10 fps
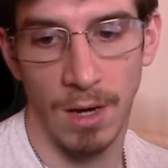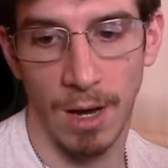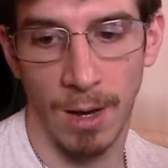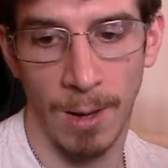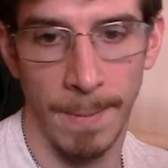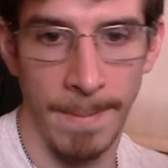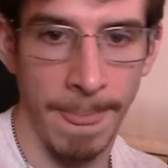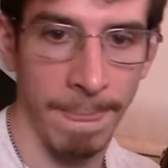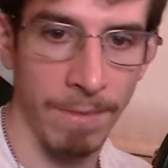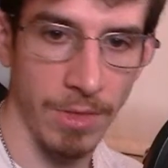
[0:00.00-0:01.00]

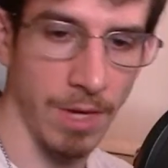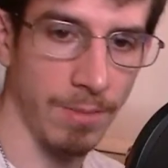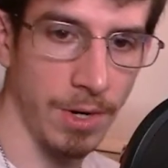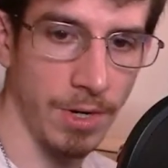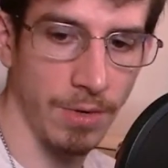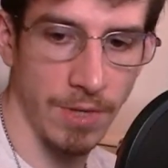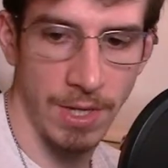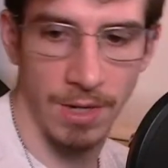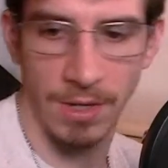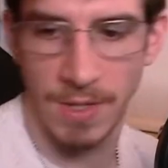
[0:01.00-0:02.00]
The other monitor over
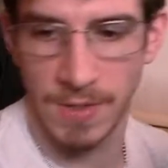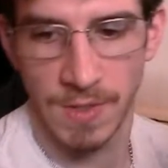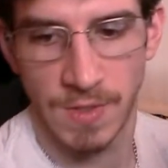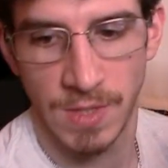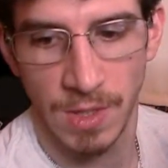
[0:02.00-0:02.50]
here is this Dell